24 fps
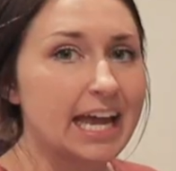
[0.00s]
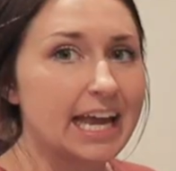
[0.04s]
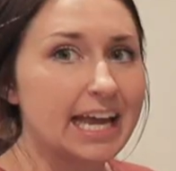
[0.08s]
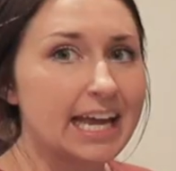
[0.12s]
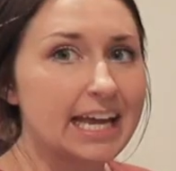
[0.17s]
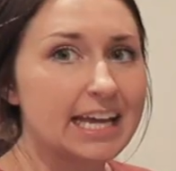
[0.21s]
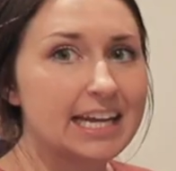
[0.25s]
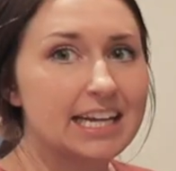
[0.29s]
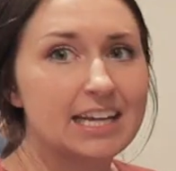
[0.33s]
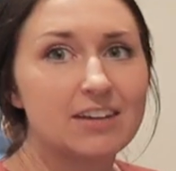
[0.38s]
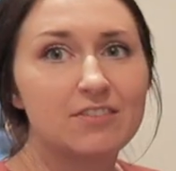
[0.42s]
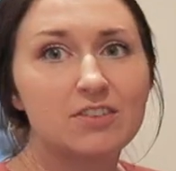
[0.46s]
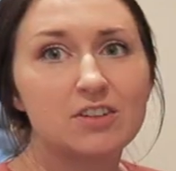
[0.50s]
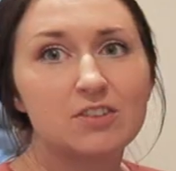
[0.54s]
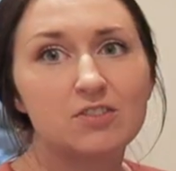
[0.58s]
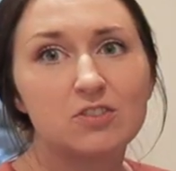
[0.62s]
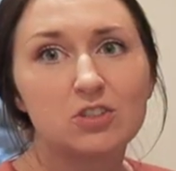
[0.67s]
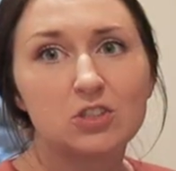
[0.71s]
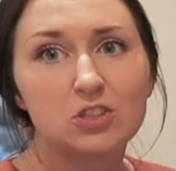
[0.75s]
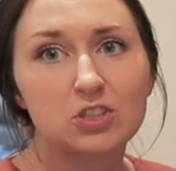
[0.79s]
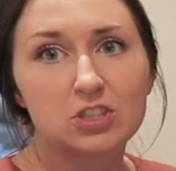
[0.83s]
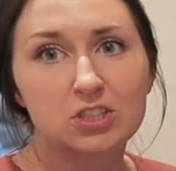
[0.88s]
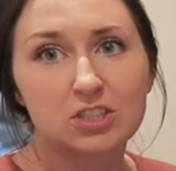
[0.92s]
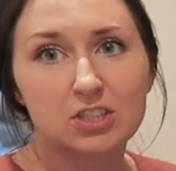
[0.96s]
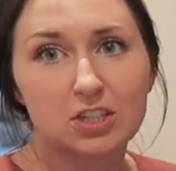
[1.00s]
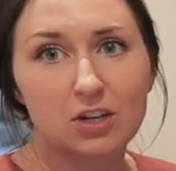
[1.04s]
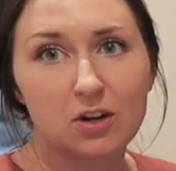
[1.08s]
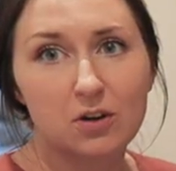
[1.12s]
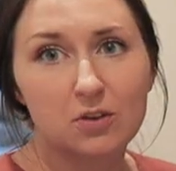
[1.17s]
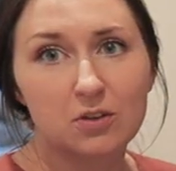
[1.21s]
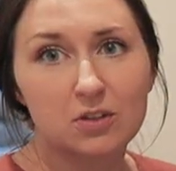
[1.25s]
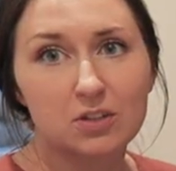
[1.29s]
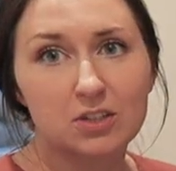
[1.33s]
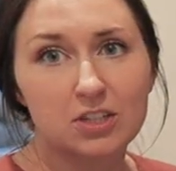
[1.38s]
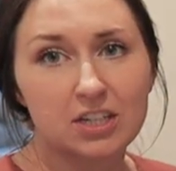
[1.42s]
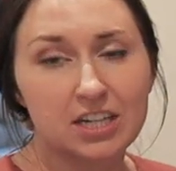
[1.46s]
And even if you just
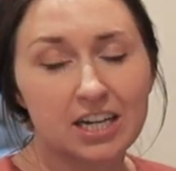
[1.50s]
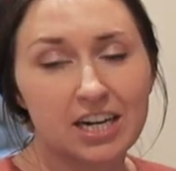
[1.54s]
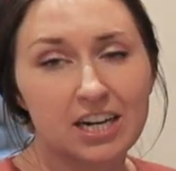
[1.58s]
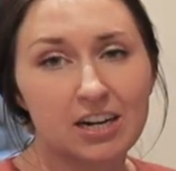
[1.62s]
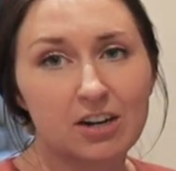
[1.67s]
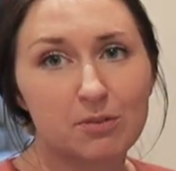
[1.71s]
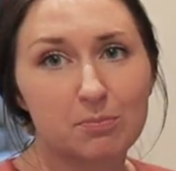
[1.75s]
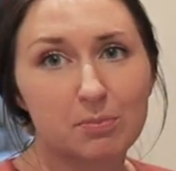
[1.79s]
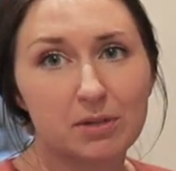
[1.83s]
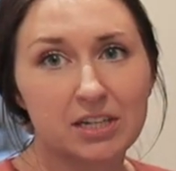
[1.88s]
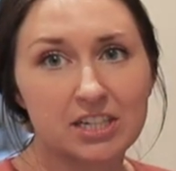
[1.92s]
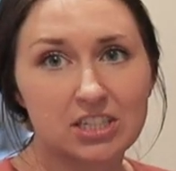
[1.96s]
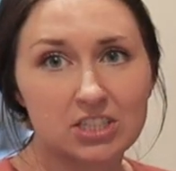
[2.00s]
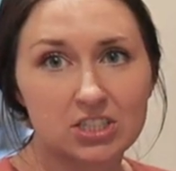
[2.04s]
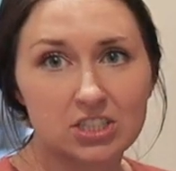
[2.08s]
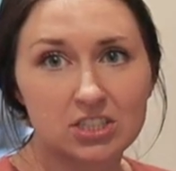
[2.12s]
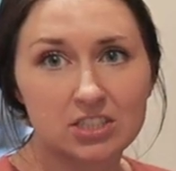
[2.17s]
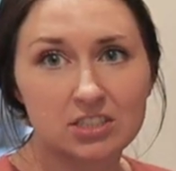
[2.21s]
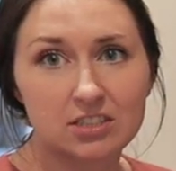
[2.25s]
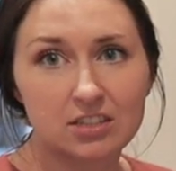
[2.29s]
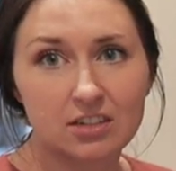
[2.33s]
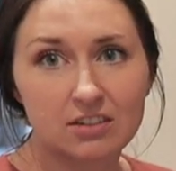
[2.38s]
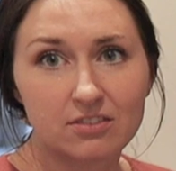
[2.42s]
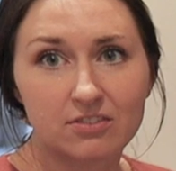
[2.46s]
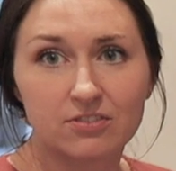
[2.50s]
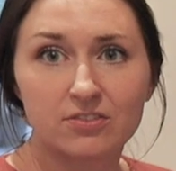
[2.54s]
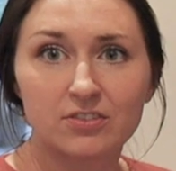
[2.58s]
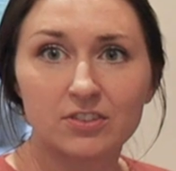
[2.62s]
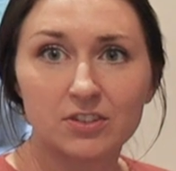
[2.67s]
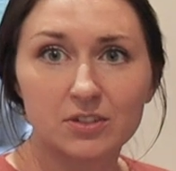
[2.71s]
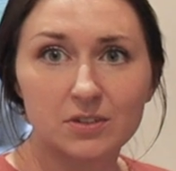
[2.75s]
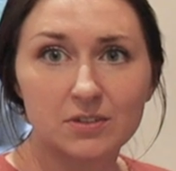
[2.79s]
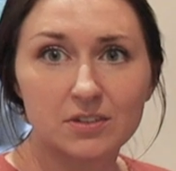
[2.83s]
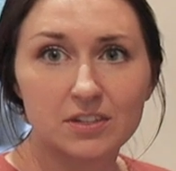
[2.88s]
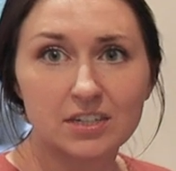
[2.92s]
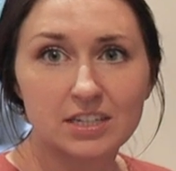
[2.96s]
go to look at her pictures of
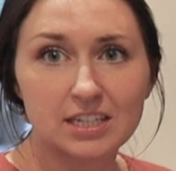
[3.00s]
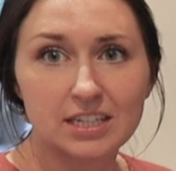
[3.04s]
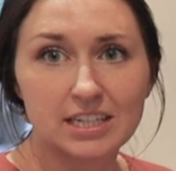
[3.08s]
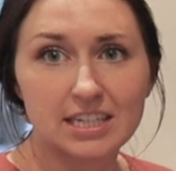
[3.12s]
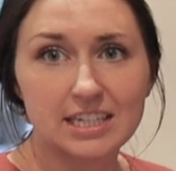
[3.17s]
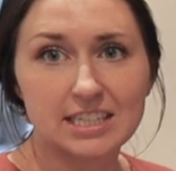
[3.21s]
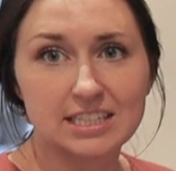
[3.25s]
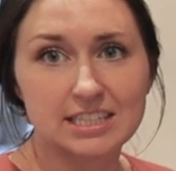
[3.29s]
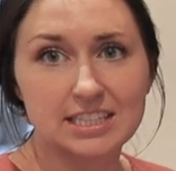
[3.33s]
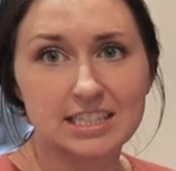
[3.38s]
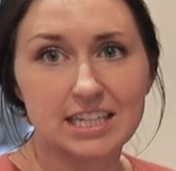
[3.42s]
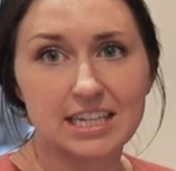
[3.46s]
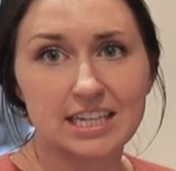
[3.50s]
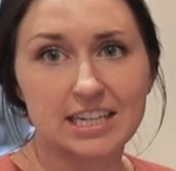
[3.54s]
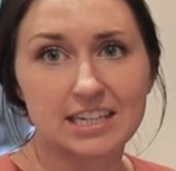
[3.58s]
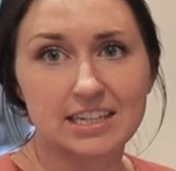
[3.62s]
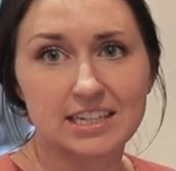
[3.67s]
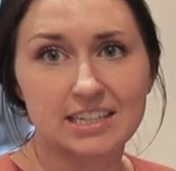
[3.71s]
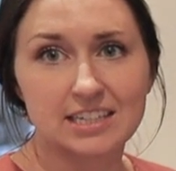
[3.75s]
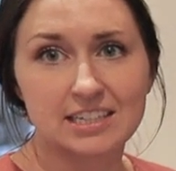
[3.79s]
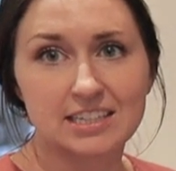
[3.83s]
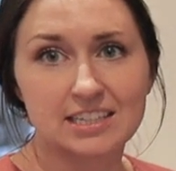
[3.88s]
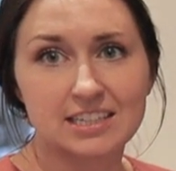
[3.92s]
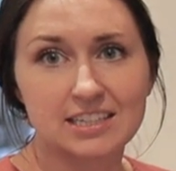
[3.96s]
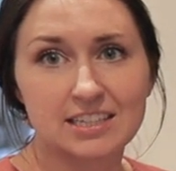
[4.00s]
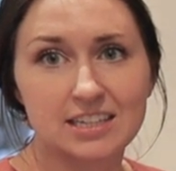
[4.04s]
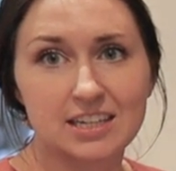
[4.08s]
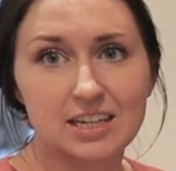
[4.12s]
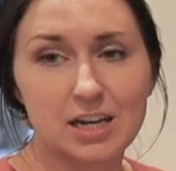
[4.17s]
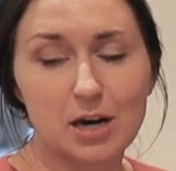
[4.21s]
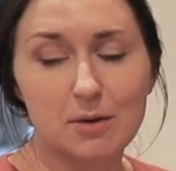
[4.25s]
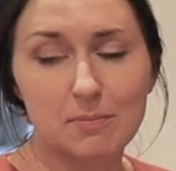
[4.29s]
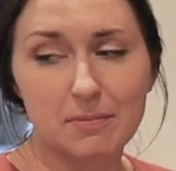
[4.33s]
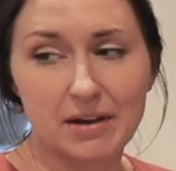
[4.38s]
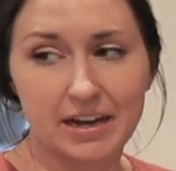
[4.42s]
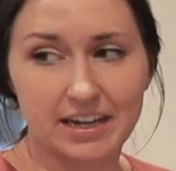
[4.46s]
food, it's like
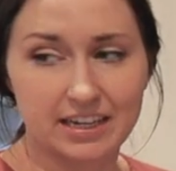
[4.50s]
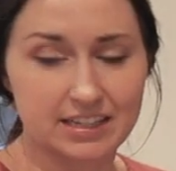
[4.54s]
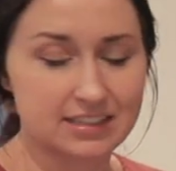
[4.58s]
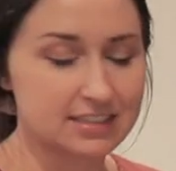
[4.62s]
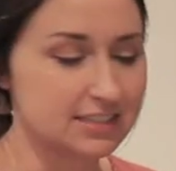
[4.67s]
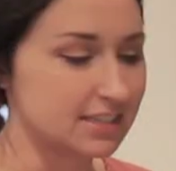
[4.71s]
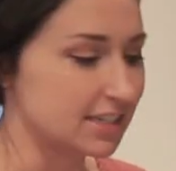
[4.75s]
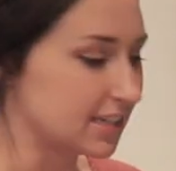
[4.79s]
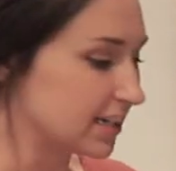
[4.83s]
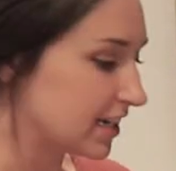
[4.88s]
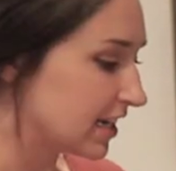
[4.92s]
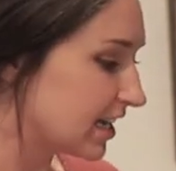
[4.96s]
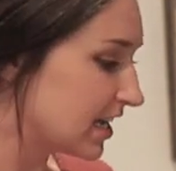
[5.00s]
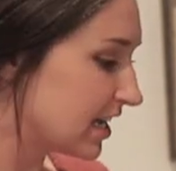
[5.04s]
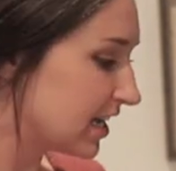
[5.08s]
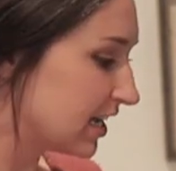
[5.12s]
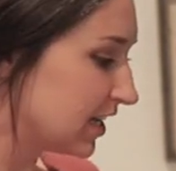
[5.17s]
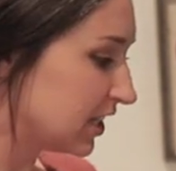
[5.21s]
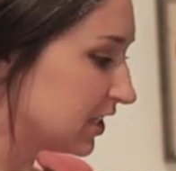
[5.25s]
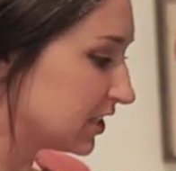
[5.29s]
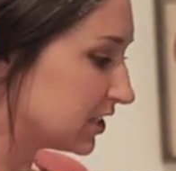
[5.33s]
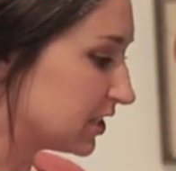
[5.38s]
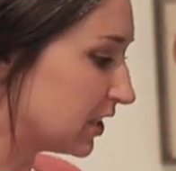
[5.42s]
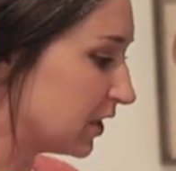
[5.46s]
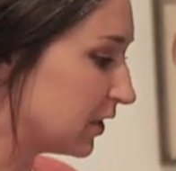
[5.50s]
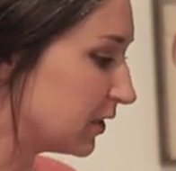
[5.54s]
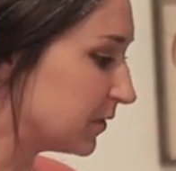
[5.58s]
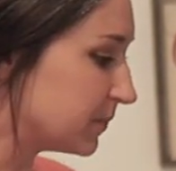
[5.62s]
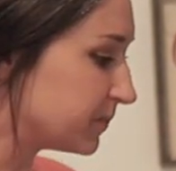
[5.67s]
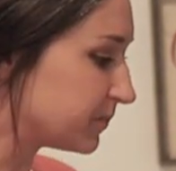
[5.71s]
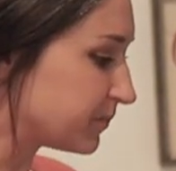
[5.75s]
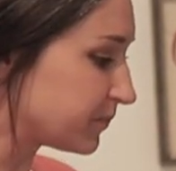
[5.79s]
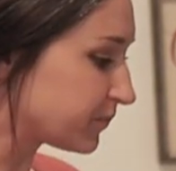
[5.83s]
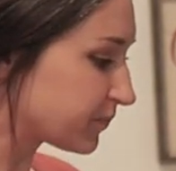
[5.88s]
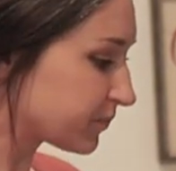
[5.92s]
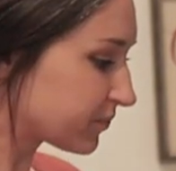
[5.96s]
a magazine.
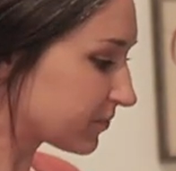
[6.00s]
So,